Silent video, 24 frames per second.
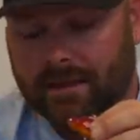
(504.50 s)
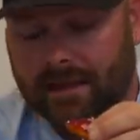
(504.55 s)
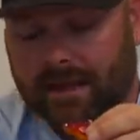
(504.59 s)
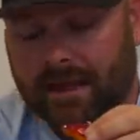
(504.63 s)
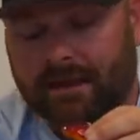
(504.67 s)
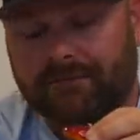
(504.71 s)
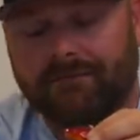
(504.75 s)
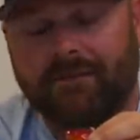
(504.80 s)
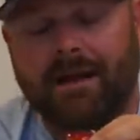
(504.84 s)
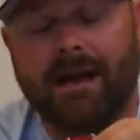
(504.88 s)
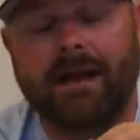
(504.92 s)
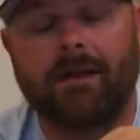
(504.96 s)

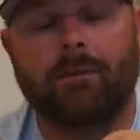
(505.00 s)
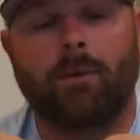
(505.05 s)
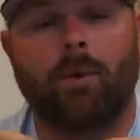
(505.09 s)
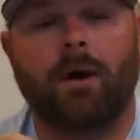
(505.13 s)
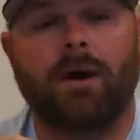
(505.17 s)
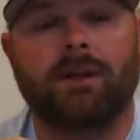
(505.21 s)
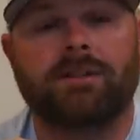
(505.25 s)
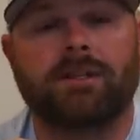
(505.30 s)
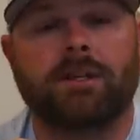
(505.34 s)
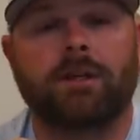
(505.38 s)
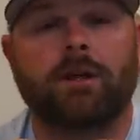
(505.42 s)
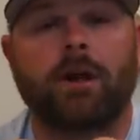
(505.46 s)
If I
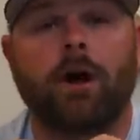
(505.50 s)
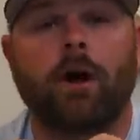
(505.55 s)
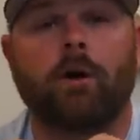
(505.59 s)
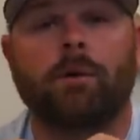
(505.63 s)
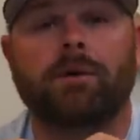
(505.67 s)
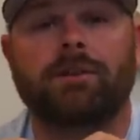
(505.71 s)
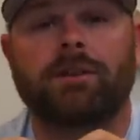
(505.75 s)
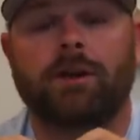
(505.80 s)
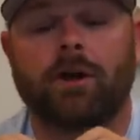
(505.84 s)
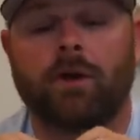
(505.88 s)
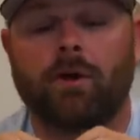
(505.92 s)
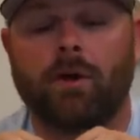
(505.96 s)
want to go
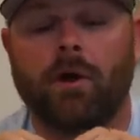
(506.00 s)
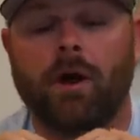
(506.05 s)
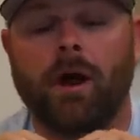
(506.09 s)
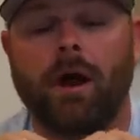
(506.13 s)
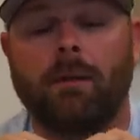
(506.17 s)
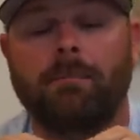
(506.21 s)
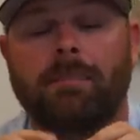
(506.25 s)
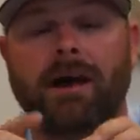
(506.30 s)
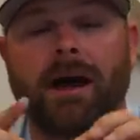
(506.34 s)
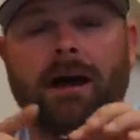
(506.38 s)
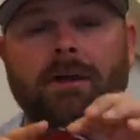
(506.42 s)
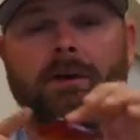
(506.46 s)
with a
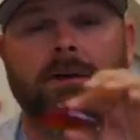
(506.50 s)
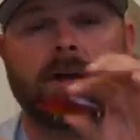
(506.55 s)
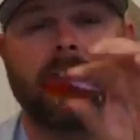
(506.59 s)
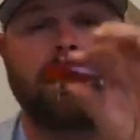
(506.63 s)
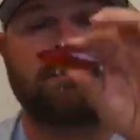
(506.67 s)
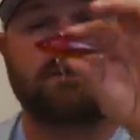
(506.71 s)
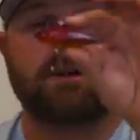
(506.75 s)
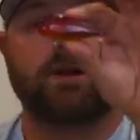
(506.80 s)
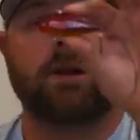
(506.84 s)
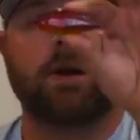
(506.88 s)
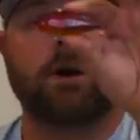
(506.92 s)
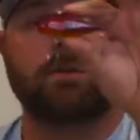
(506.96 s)
craw pattern, I'm
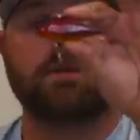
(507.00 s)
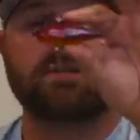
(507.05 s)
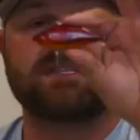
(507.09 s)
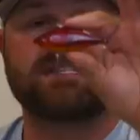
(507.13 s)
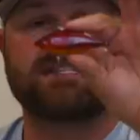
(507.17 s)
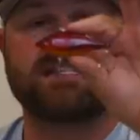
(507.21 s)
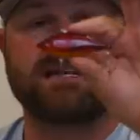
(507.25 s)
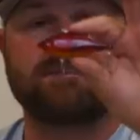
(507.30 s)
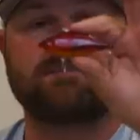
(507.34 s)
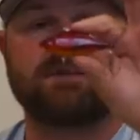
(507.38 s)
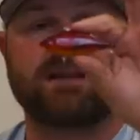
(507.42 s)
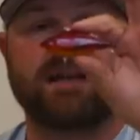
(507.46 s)
gonna go with
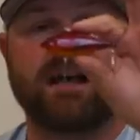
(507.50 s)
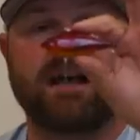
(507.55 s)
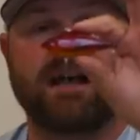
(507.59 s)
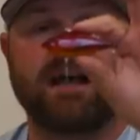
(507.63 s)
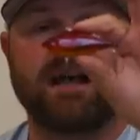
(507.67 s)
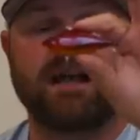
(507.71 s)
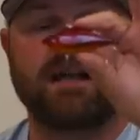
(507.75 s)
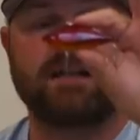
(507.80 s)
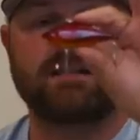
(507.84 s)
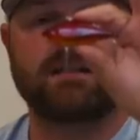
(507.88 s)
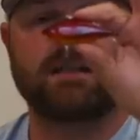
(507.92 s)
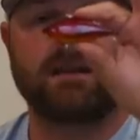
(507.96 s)
some
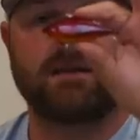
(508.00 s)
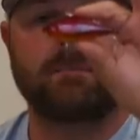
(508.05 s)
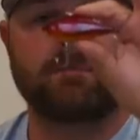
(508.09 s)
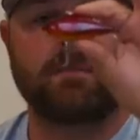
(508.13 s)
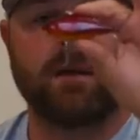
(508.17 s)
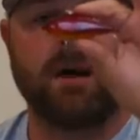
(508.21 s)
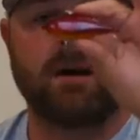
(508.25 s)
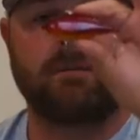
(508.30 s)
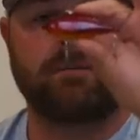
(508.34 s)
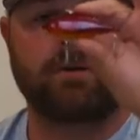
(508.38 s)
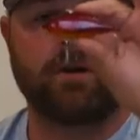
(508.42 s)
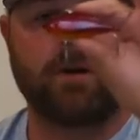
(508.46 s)
kind
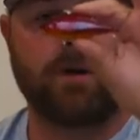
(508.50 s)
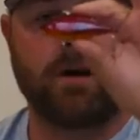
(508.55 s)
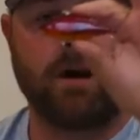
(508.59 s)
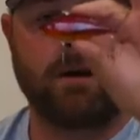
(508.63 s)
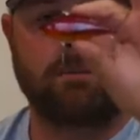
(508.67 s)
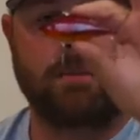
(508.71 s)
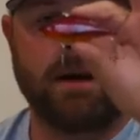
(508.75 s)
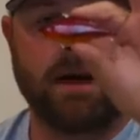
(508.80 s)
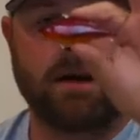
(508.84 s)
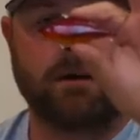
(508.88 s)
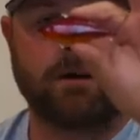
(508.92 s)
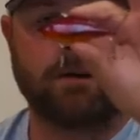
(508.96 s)
of
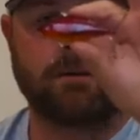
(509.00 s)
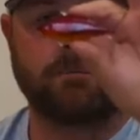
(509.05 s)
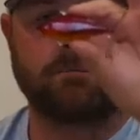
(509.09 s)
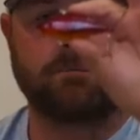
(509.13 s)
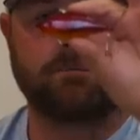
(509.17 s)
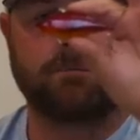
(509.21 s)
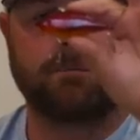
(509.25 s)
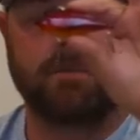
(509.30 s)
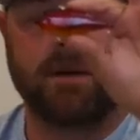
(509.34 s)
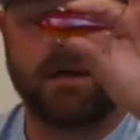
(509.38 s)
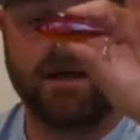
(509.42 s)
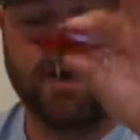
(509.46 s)
craw pattern.
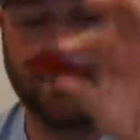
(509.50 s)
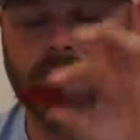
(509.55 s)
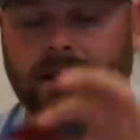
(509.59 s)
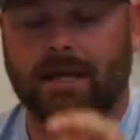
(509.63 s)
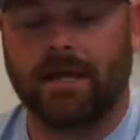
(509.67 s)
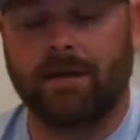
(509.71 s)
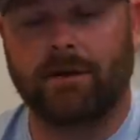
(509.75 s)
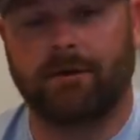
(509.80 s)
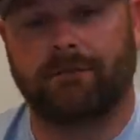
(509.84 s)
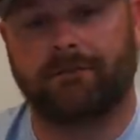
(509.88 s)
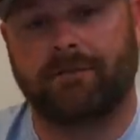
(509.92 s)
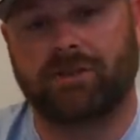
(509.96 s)

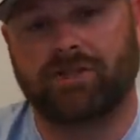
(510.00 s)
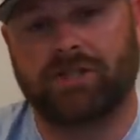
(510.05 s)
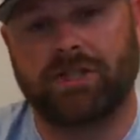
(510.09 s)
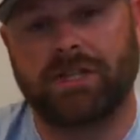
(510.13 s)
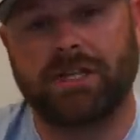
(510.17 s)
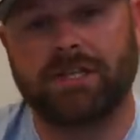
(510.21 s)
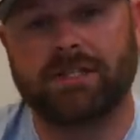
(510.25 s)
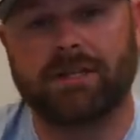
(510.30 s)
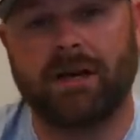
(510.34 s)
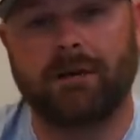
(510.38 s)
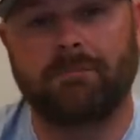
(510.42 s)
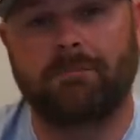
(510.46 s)
Again, you're fishing
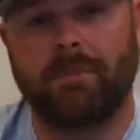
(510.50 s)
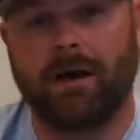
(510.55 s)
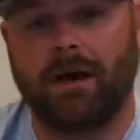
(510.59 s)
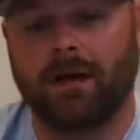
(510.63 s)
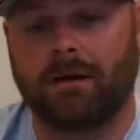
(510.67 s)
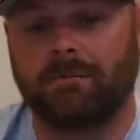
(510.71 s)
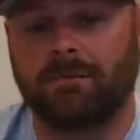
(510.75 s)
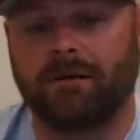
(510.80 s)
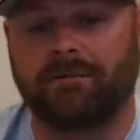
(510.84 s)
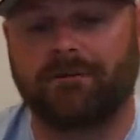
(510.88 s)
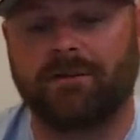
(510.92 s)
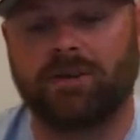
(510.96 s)
these on
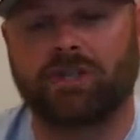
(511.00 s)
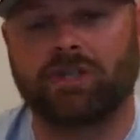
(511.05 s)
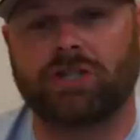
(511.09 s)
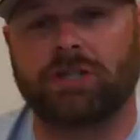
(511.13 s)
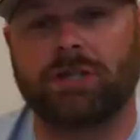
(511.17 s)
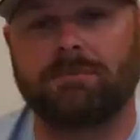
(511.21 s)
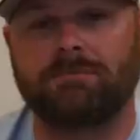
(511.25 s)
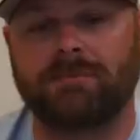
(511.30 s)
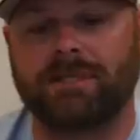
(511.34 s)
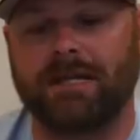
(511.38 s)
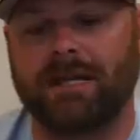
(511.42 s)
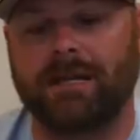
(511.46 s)
bottom, you're fishing
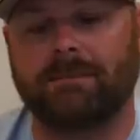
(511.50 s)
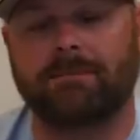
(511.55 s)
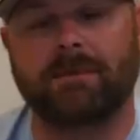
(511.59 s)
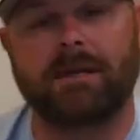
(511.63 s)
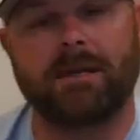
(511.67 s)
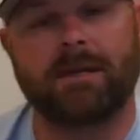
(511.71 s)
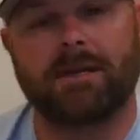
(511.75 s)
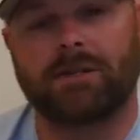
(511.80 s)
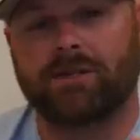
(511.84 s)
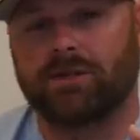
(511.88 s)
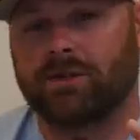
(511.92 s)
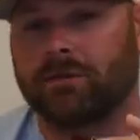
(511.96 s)
them deep.
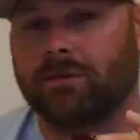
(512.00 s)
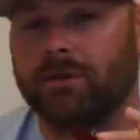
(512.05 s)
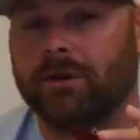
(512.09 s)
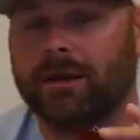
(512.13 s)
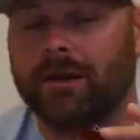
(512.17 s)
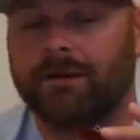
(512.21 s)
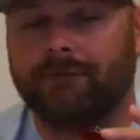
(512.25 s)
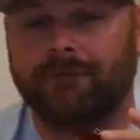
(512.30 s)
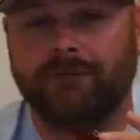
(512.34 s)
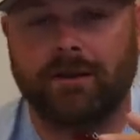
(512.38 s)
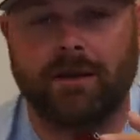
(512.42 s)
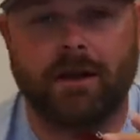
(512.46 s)
So you
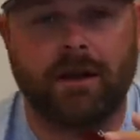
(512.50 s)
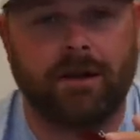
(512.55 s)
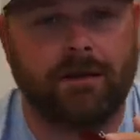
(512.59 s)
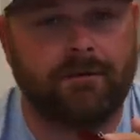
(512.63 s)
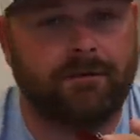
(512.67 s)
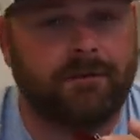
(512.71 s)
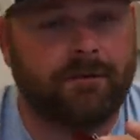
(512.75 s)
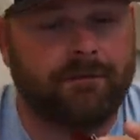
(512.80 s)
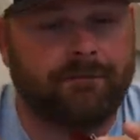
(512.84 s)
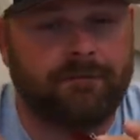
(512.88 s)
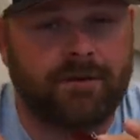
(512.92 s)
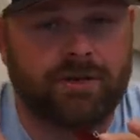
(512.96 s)
gotta figure out if
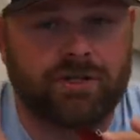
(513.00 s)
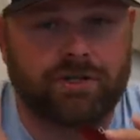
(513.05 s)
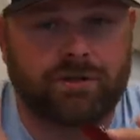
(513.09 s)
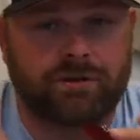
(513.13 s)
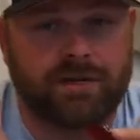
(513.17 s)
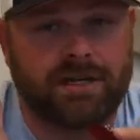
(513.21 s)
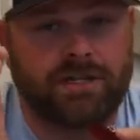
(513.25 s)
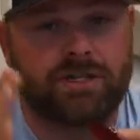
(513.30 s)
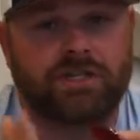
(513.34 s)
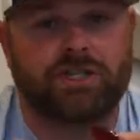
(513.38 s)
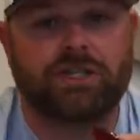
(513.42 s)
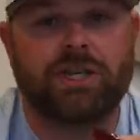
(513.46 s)
your fish are
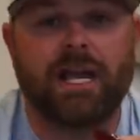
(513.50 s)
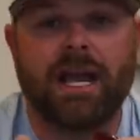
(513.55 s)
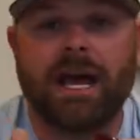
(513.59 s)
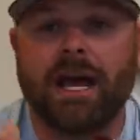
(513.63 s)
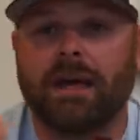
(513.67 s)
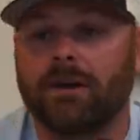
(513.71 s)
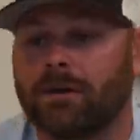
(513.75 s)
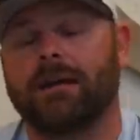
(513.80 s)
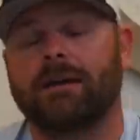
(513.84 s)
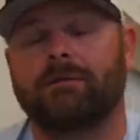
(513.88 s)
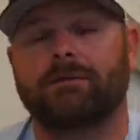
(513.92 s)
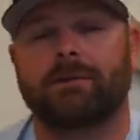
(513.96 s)
eating
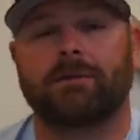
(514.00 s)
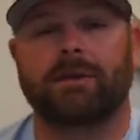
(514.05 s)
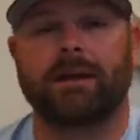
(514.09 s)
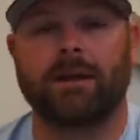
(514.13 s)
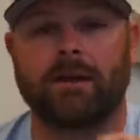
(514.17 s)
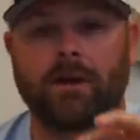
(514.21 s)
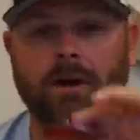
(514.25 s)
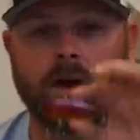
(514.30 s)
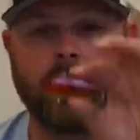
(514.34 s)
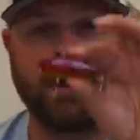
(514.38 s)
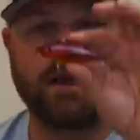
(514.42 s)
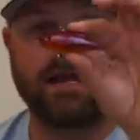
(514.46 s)
shad, they're
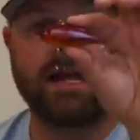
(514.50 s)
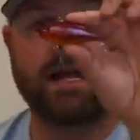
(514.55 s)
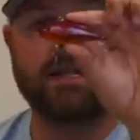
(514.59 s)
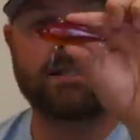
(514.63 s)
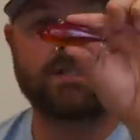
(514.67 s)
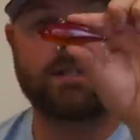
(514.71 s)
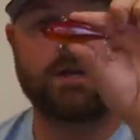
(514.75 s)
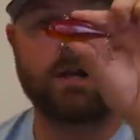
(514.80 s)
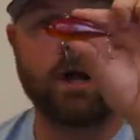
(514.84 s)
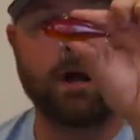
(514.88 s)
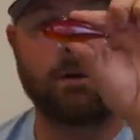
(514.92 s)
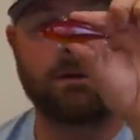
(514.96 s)
eating
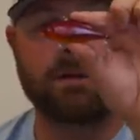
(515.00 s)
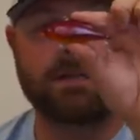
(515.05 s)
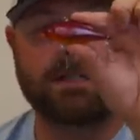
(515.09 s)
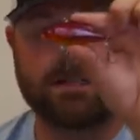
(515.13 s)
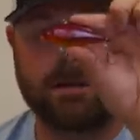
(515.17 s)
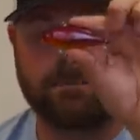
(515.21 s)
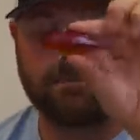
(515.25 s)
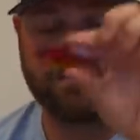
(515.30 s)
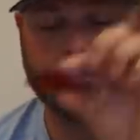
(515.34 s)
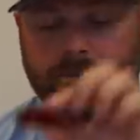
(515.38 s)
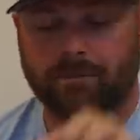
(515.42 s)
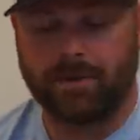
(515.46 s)
crawdads, go with
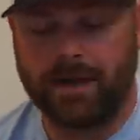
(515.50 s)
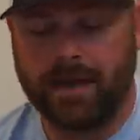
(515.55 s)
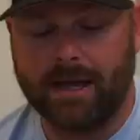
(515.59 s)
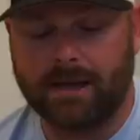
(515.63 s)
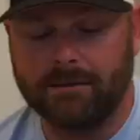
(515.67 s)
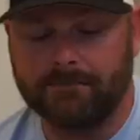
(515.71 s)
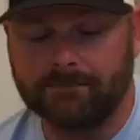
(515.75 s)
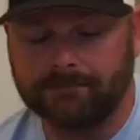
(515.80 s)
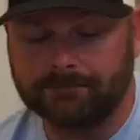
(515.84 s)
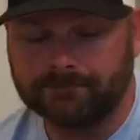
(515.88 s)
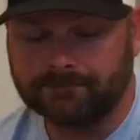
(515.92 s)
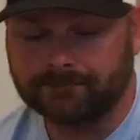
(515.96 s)
something
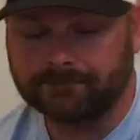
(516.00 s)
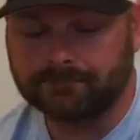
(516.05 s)
red.